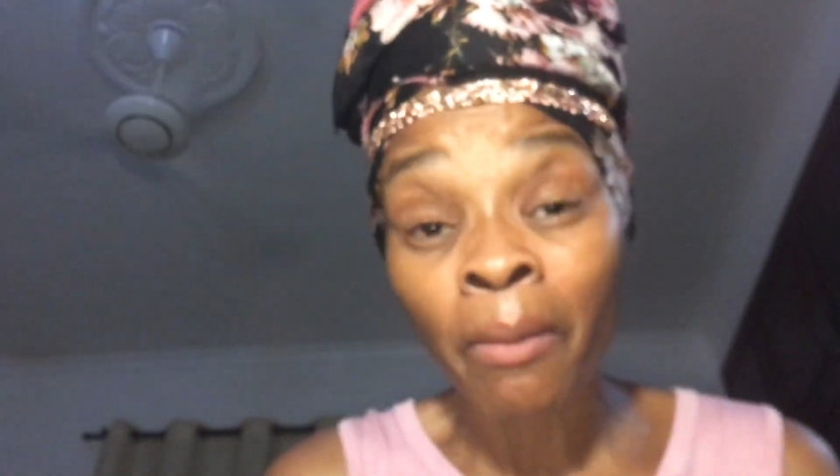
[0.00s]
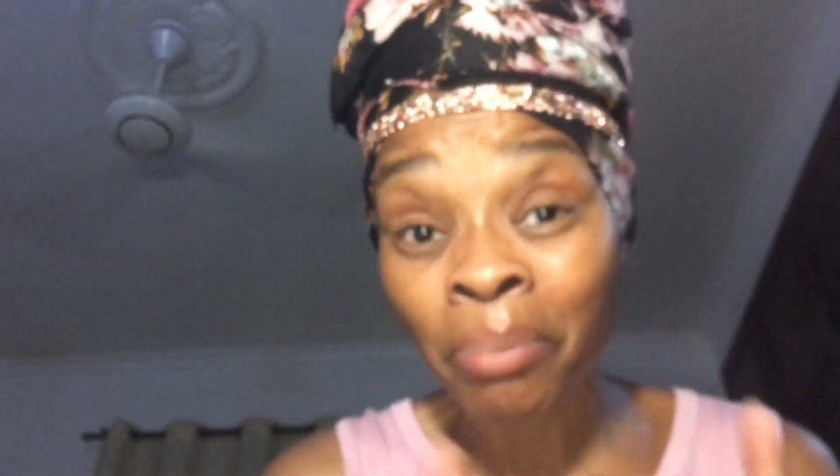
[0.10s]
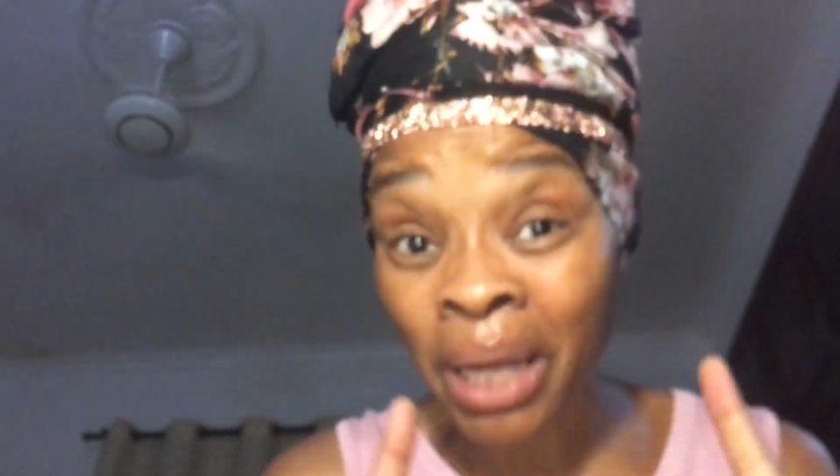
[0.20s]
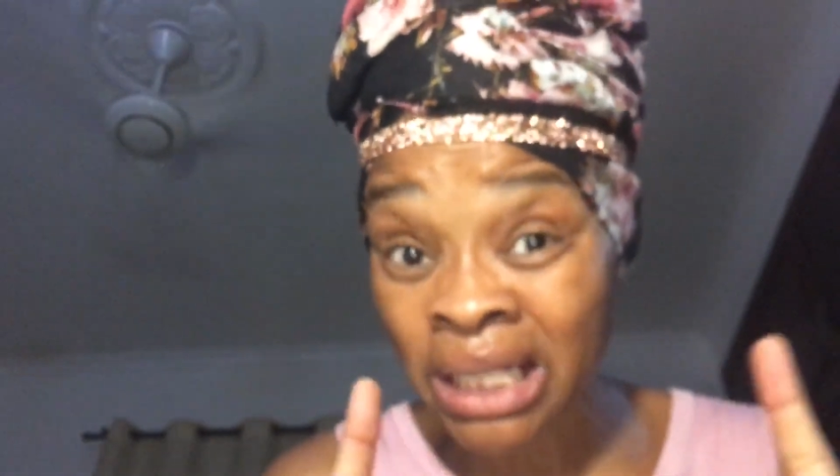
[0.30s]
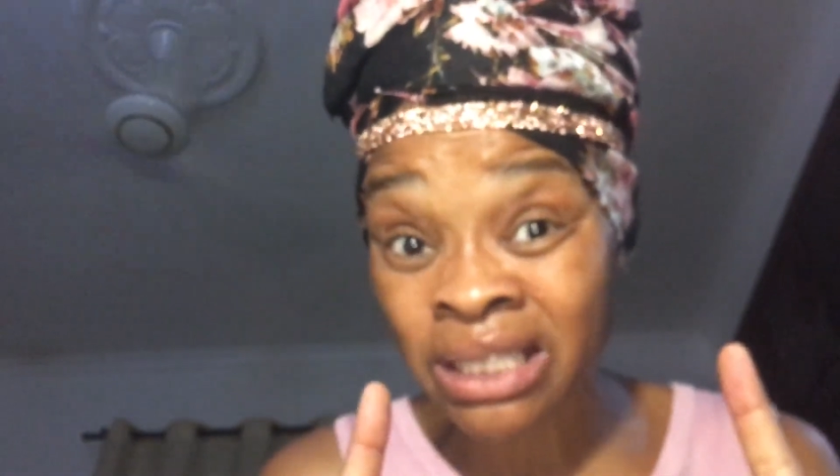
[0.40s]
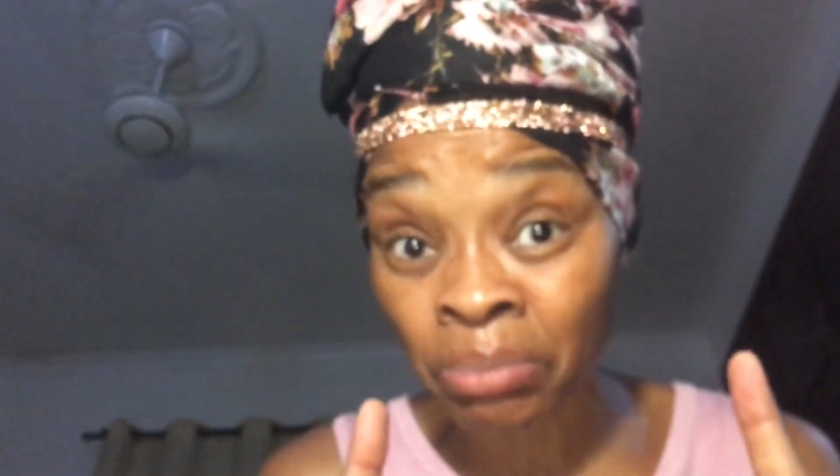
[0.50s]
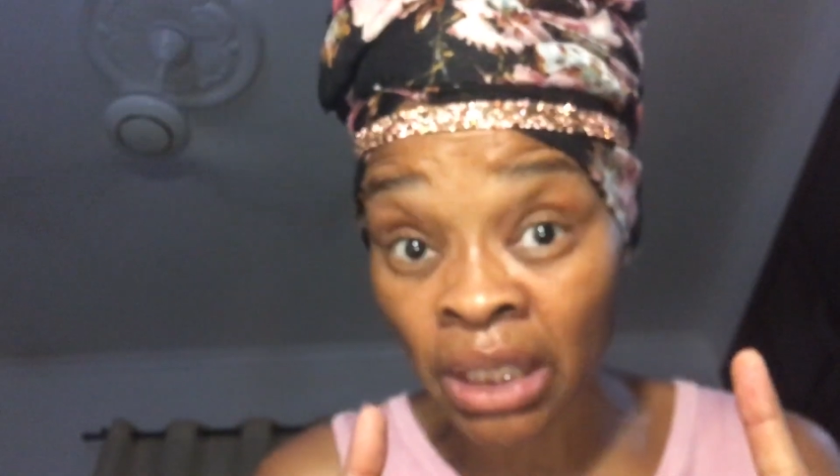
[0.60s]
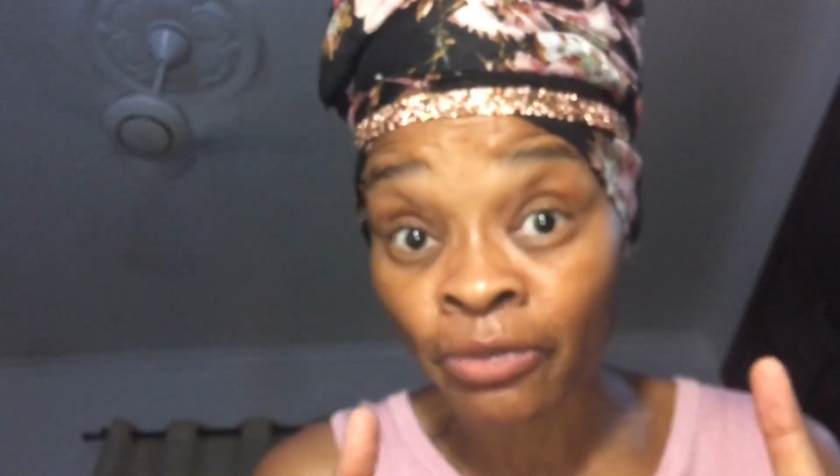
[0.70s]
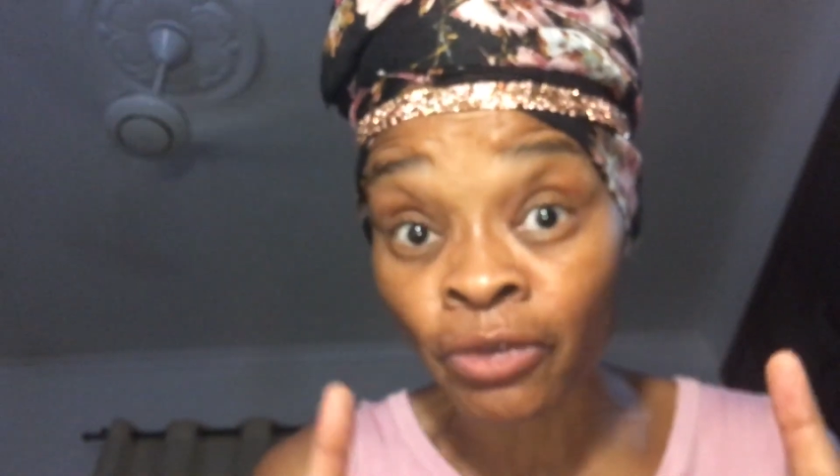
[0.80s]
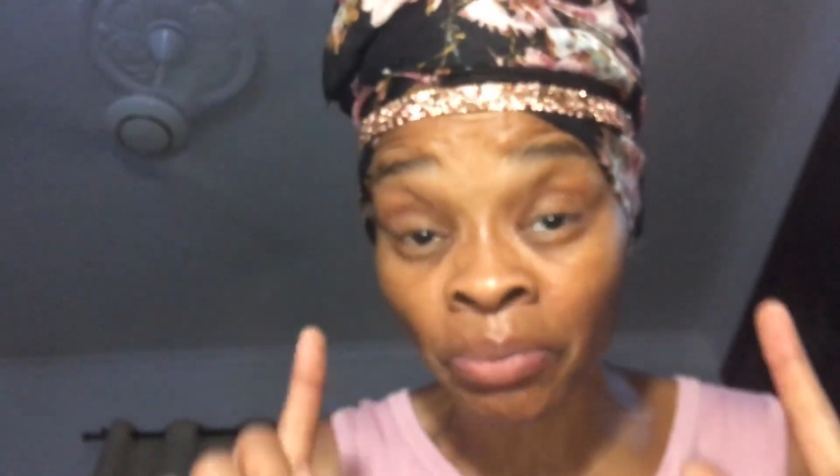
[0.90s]

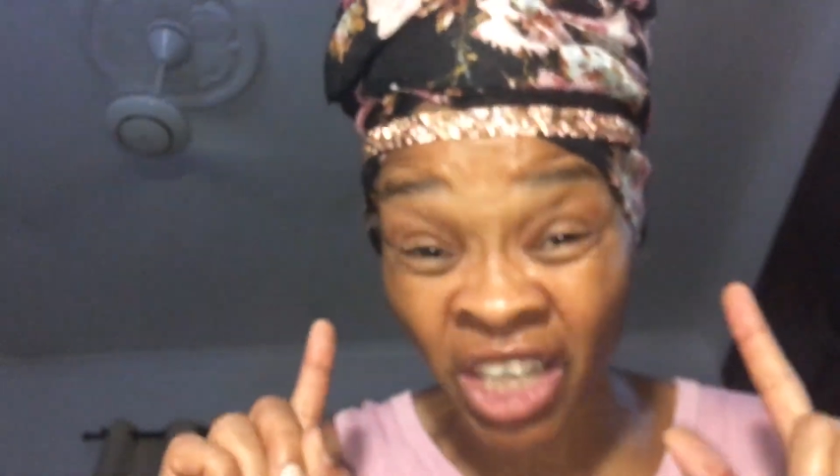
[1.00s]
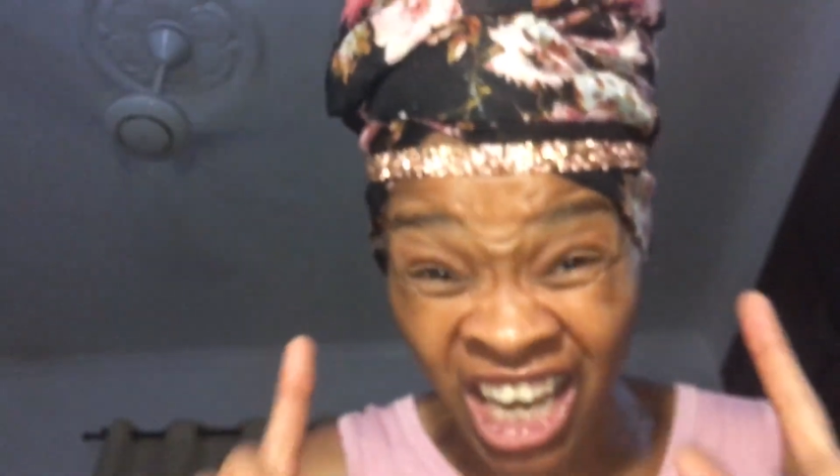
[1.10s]
possibly from the